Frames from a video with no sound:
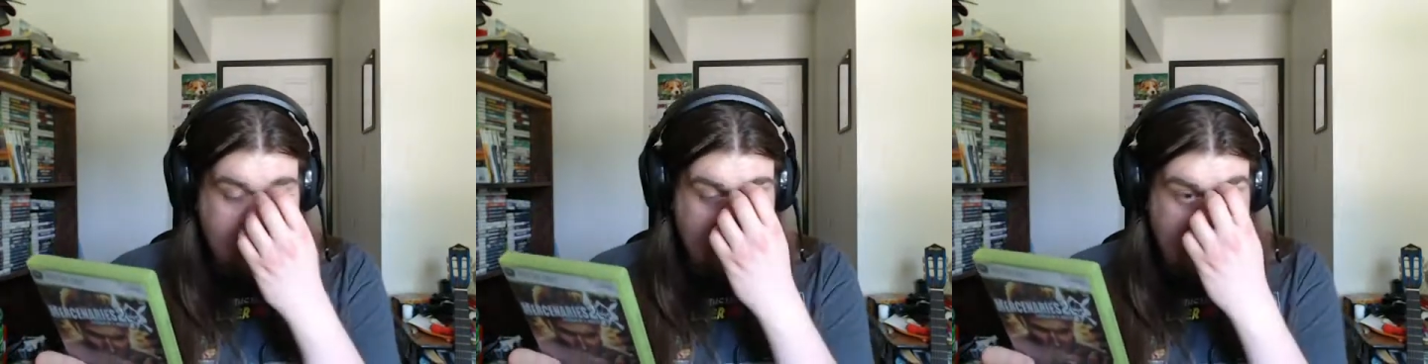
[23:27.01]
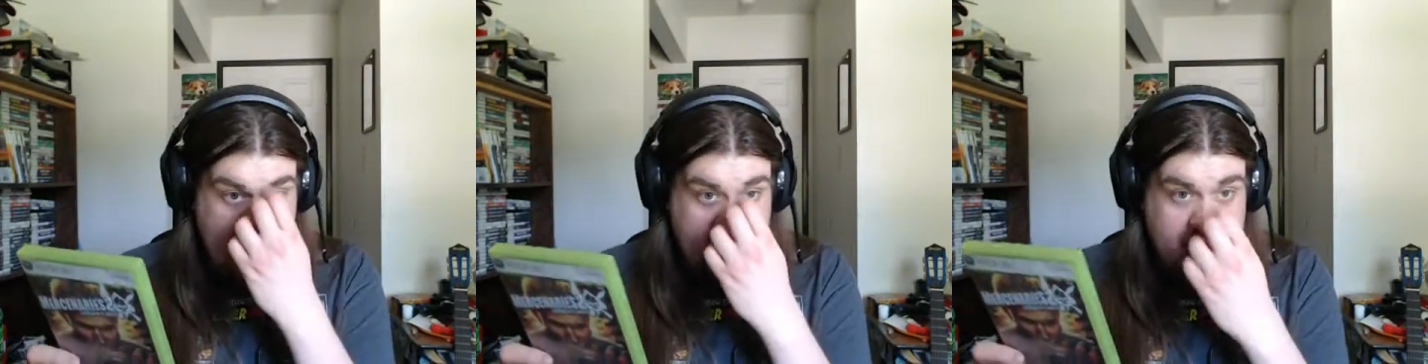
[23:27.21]

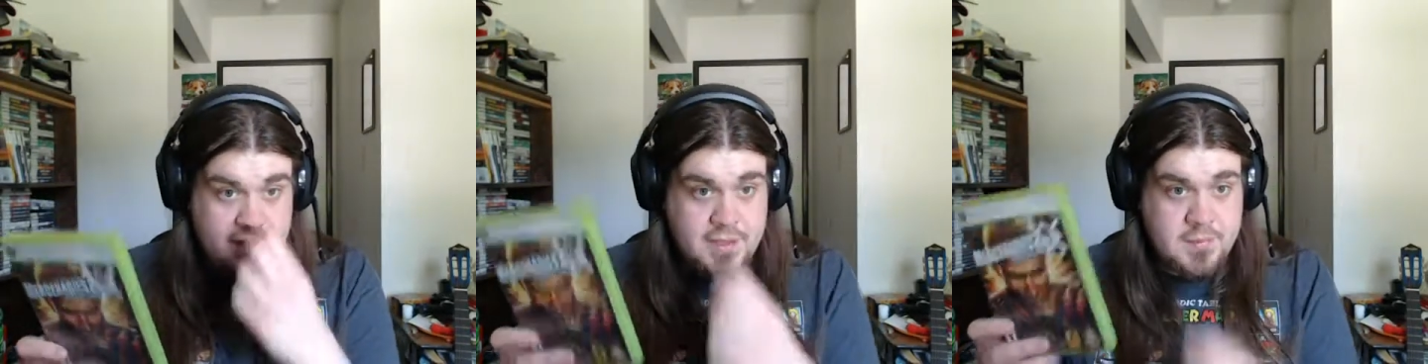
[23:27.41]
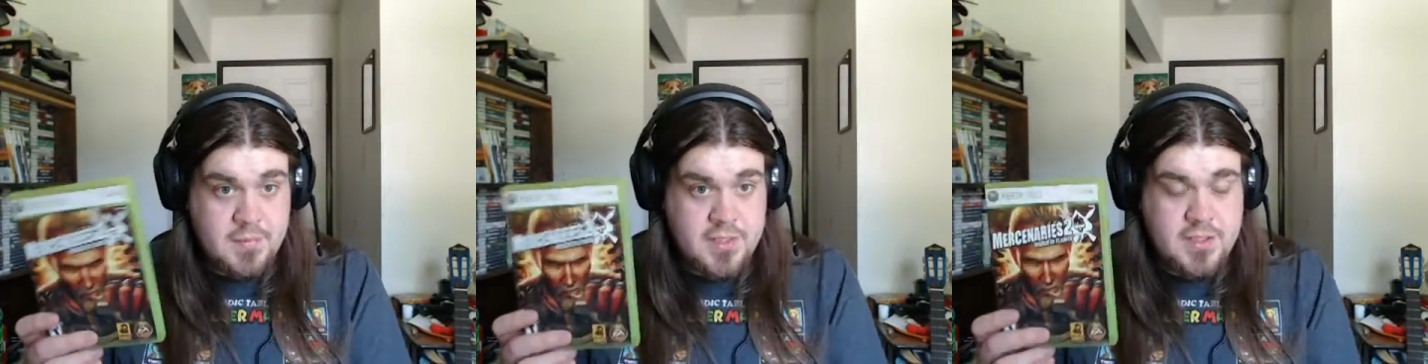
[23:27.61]
I like the
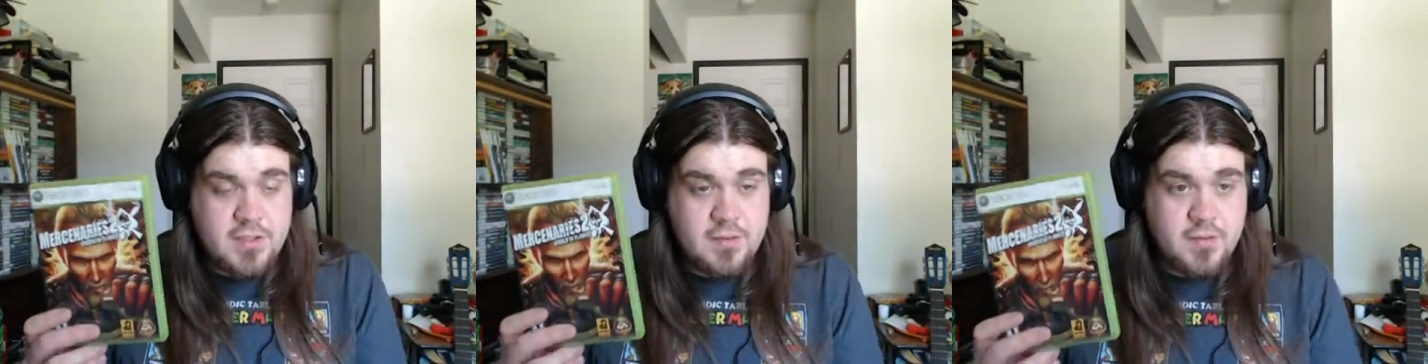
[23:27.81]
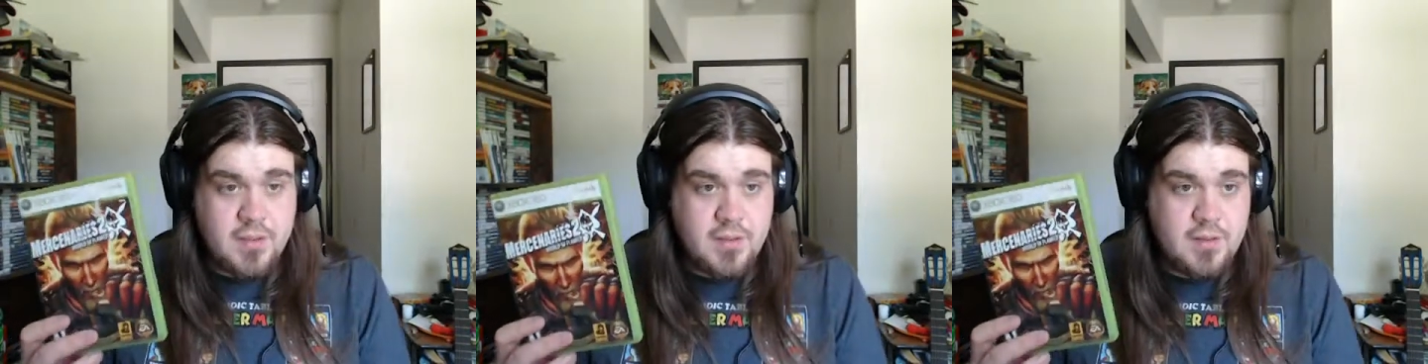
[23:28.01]
mission
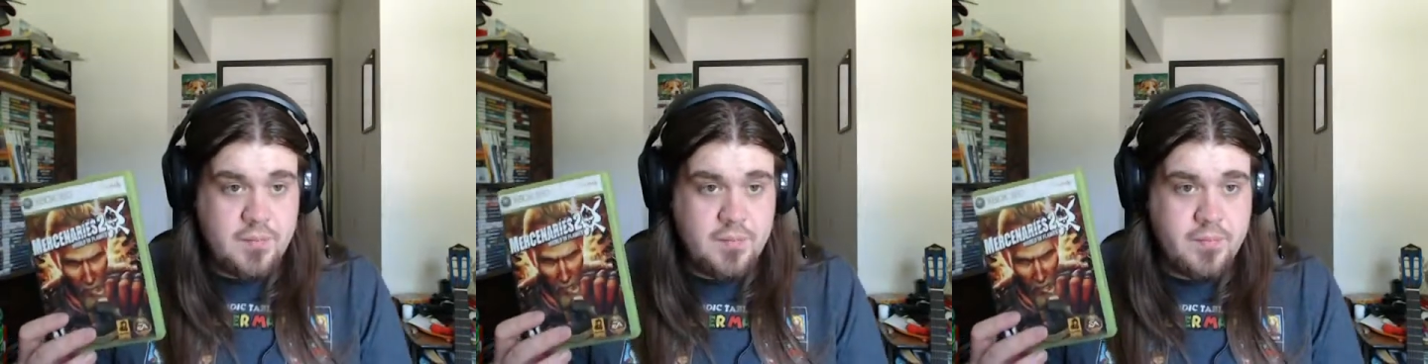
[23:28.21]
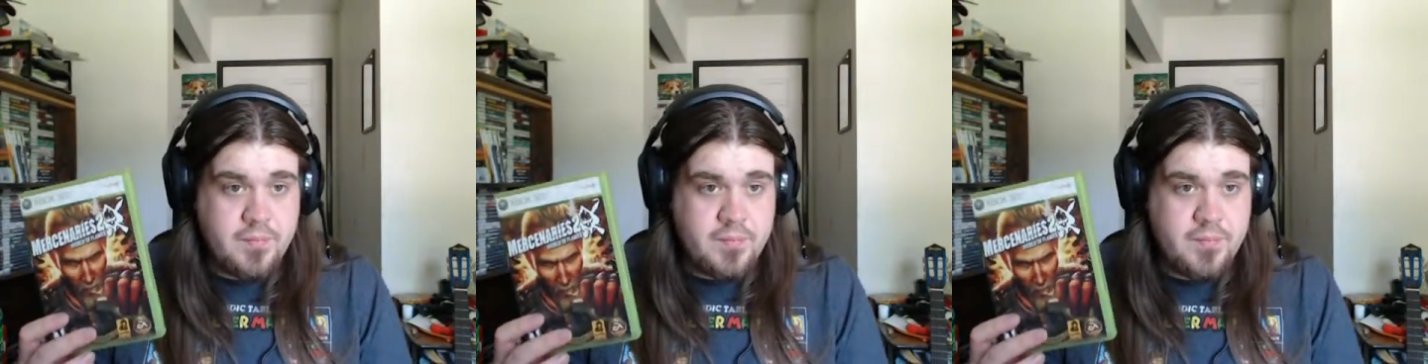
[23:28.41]
where you
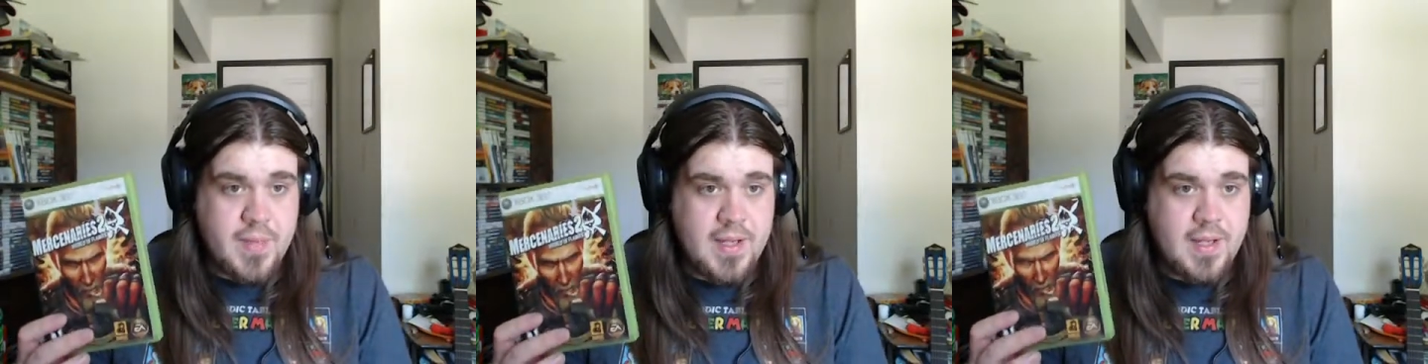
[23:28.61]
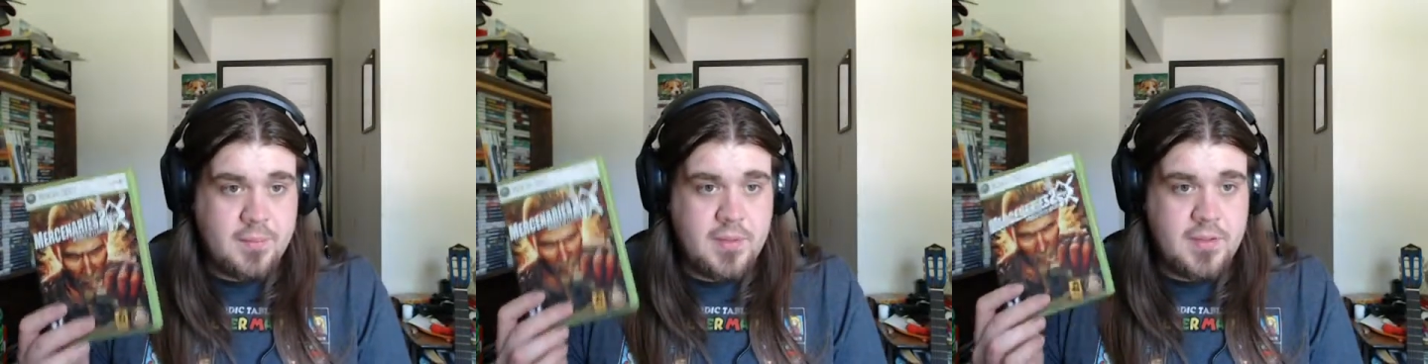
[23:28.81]

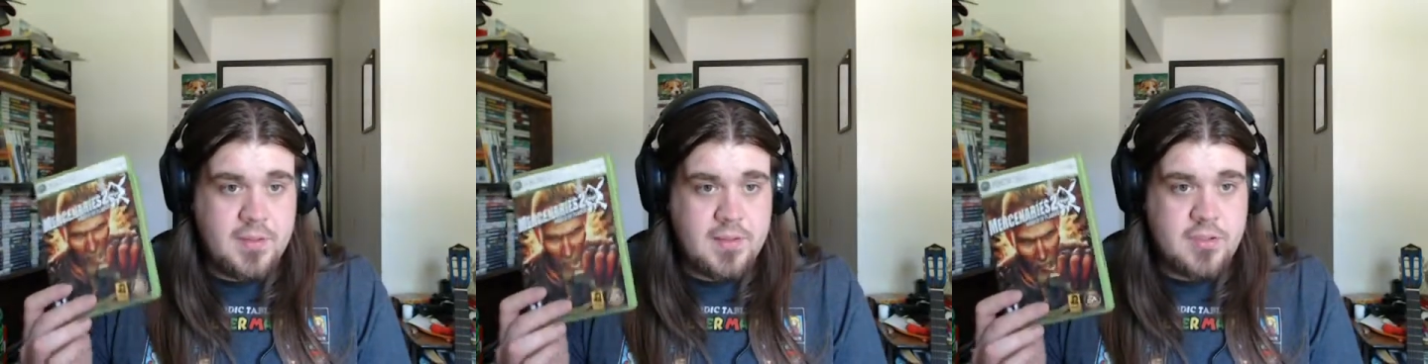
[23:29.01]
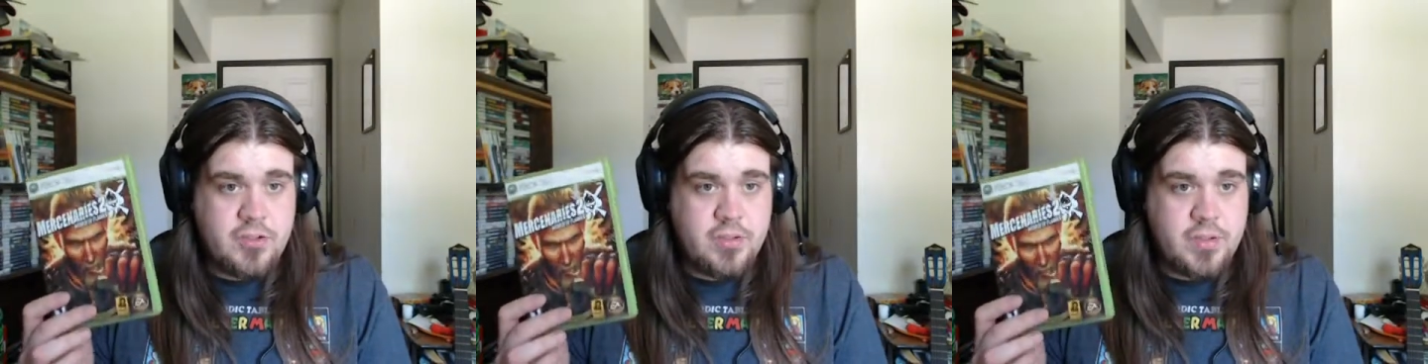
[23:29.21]
pick up the
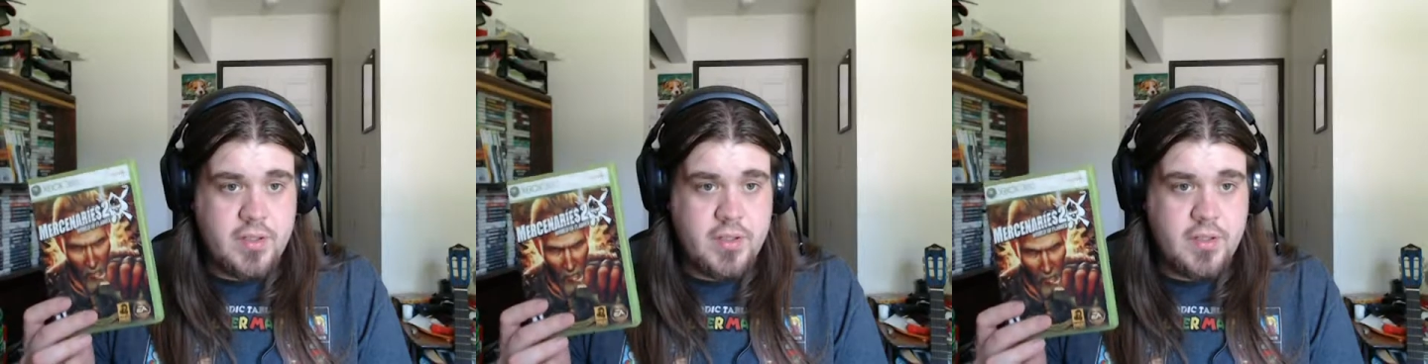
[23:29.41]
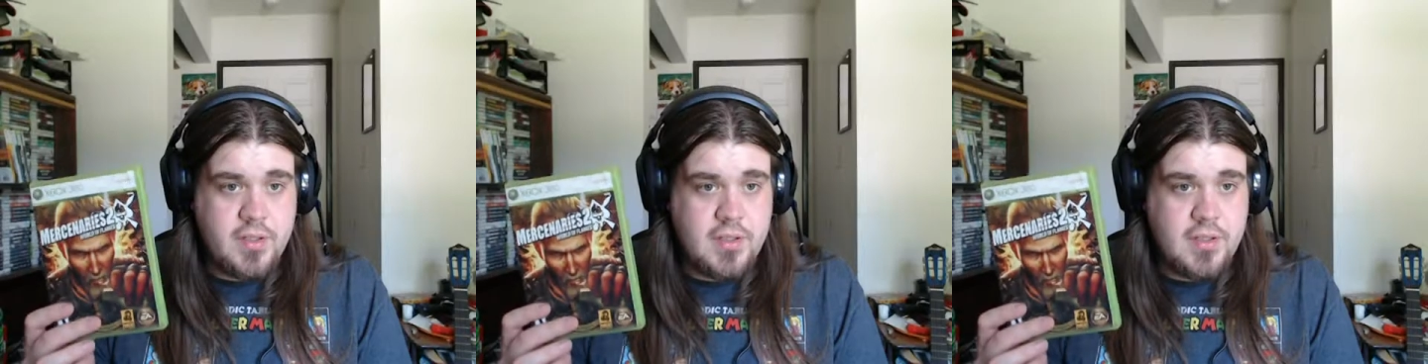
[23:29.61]
destroyer